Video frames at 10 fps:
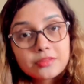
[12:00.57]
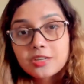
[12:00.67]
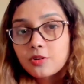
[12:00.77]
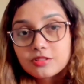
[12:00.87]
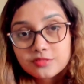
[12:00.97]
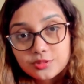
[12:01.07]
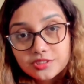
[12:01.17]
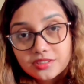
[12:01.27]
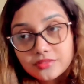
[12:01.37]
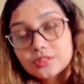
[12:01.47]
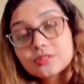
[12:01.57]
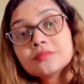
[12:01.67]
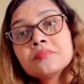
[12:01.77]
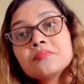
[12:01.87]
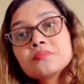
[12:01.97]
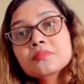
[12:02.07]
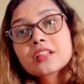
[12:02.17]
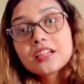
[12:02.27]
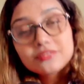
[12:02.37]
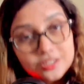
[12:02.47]
and all of those stuff. So,
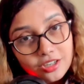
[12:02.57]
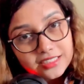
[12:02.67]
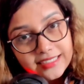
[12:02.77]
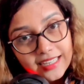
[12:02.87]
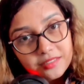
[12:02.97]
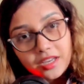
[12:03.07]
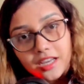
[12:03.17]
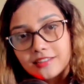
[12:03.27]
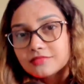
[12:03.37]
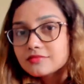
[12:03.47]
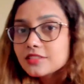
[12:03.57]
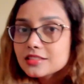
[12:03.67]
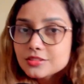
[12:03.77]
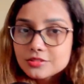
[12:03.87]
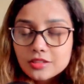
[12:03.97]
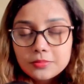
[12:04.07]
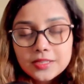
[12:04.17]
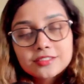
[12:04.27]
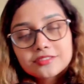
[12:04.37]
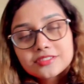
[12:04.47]
if the dog is laid back, well, you got
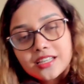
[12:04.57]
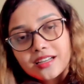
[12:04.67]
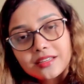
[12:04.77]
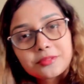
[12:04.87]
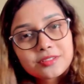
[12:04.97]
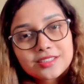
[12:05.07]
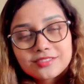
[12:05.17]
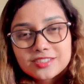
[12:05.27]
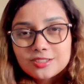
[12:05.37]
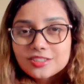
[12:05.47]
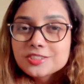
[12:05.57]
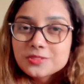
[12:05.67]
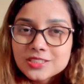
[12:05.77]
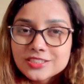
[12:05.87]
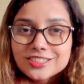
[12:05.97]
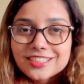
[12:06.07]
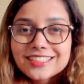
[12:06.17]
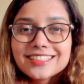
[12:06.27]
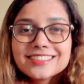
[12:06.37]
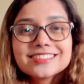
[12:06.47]
plenty of time. You can give the dog
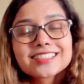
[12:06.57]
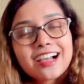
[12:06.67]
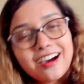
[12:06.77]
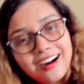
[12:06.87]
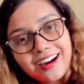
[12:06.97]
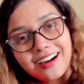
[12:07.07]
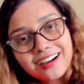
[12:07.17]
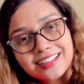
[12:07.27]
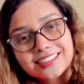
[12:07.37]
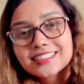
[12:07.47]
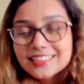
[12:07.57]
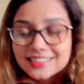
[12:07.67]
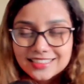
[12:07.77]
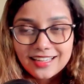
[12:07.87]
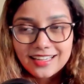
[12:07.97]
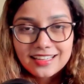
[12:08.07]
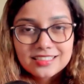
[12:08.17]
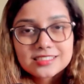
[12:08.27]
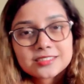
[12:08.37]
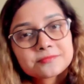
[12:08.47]
scritches, hugs,
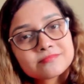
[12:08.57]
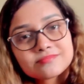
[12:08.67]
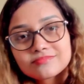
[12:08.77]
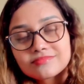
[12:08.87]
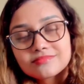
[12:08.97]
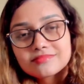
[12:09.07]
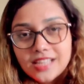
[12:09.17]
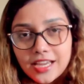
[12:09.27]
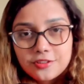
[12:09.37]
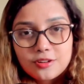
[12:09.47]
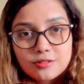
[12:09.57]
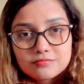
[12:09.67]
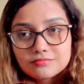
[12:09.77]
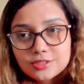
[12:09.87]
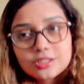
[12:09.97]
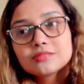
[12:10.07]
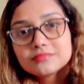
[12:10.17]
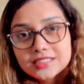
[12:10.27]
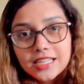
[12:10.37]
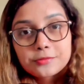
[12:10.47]
kisses, and
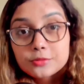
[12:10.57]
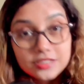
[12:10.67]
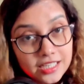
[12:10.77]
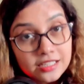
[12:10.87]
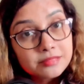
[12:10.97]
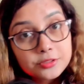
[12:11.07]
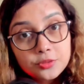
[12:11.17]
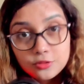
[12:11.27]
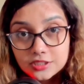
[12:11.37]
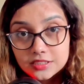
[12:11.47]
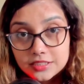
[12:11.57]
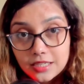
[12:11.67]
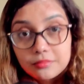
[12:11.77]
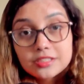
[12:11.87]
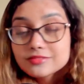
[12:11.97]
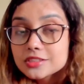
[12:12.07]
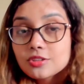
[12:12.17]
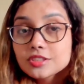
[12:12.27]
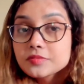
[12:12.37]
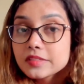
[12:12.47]
that can be your bonding time. But if the
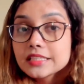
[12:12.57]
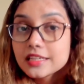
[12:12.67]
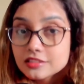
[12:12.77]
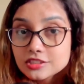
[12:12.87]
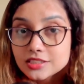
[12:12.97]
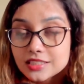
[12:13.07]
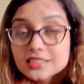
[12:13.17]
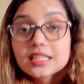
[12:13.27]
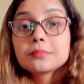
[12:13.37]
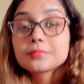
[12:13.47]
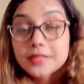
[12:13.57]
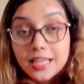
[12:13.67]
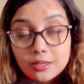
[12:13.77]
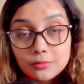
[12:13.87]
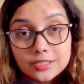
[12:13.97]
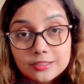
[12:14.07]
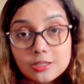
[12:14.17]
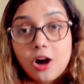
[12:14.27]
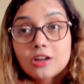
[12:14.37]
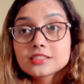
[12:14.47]
dog is very energetic, then playing with the
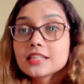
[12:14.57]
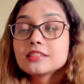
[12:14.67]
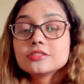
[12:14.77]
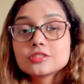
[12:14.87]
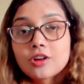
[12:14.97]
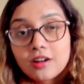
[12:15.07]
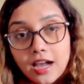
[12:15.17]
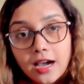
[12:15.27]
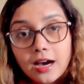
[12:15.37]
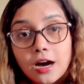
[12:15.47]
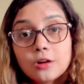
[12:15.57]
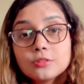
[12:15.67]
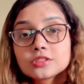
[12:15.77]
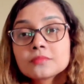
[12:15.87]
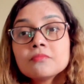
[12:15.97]
dog, taking the dog out,